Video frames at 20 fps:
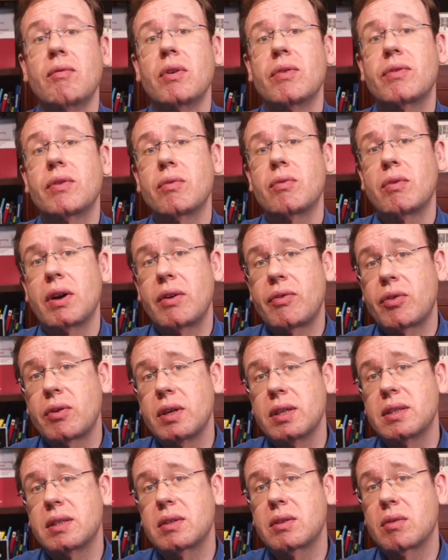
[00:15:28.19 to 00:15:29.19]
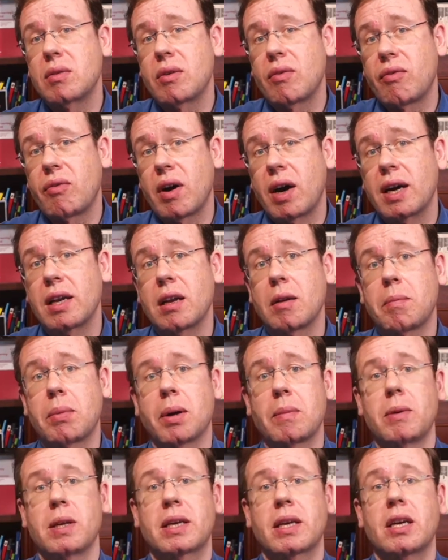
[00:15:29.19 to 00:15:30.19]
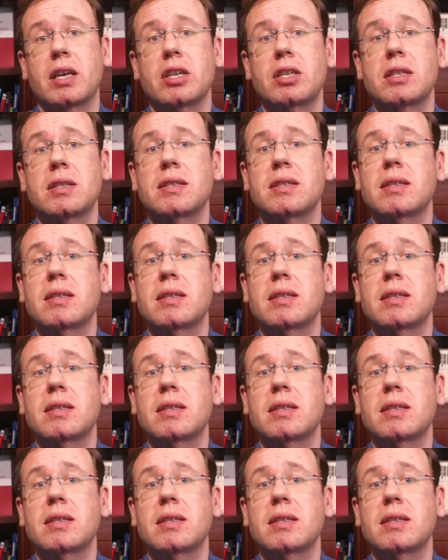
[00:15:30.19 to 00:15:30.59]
with the reference to the final publication